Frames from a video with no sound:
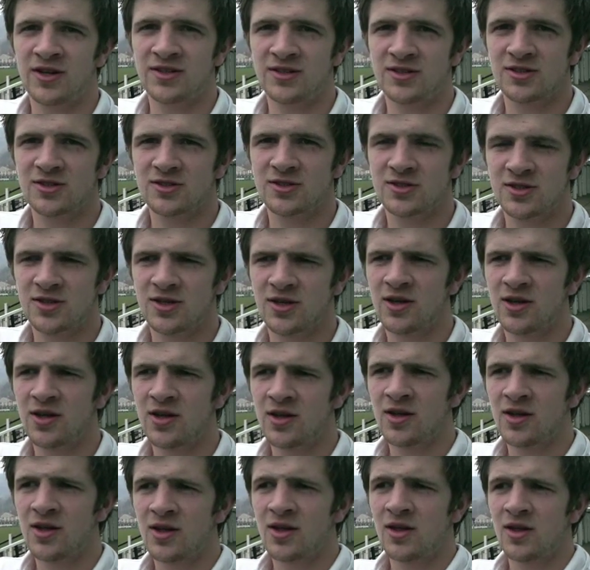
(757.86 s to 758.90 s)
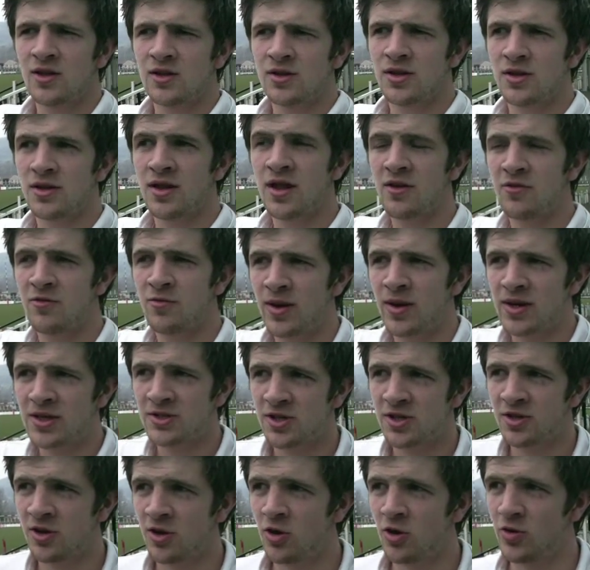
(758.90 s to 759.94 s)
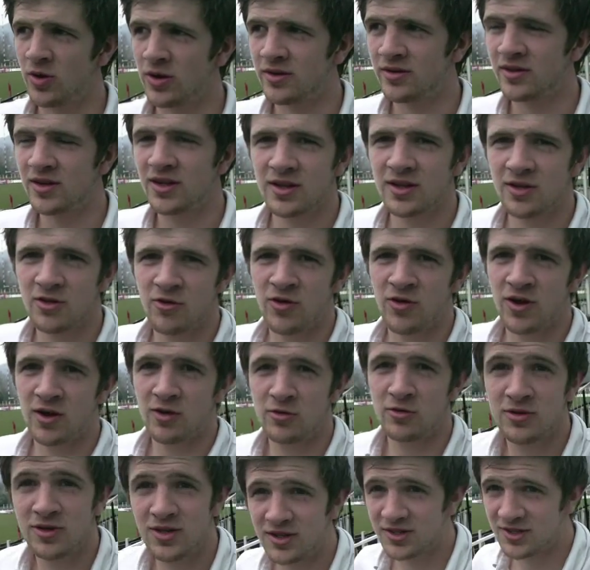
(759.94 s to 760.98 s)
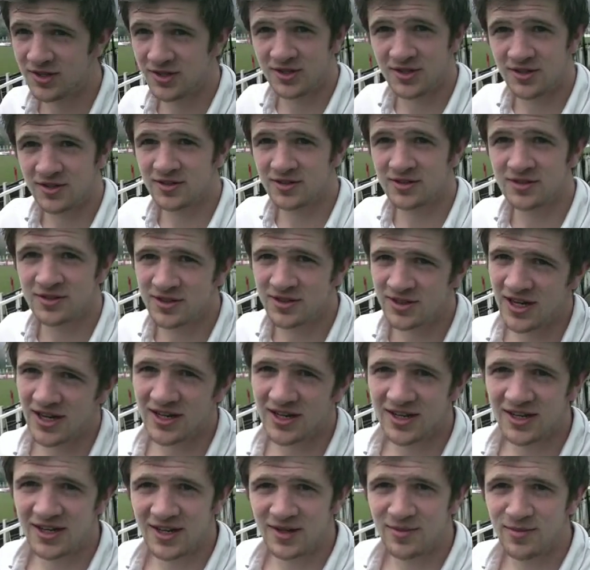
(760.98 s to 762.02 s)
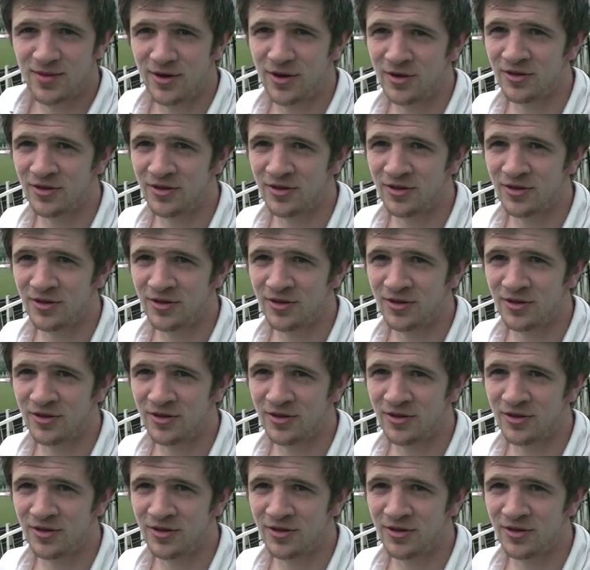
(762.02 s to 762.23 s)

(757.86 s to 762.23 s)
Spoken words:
Well, I know. That was a really good match. To go, Italy. The crowd is exactly like